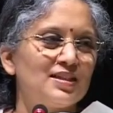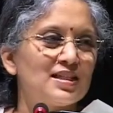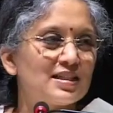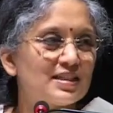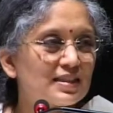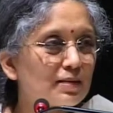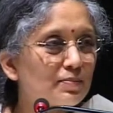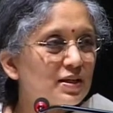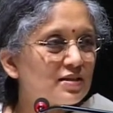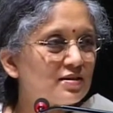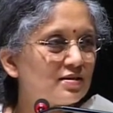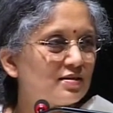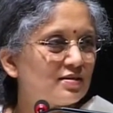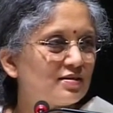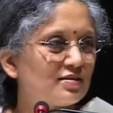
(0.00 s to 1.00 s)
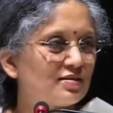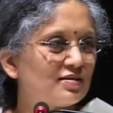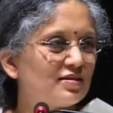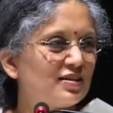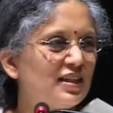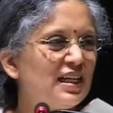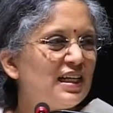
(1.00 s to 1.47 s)
This is tamas,
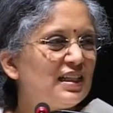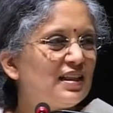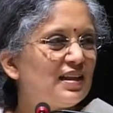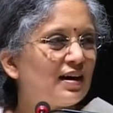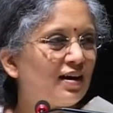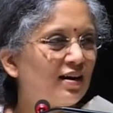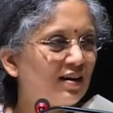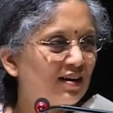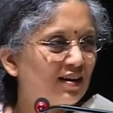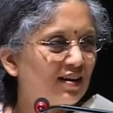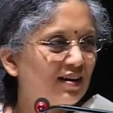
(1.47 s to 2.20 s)
nidra.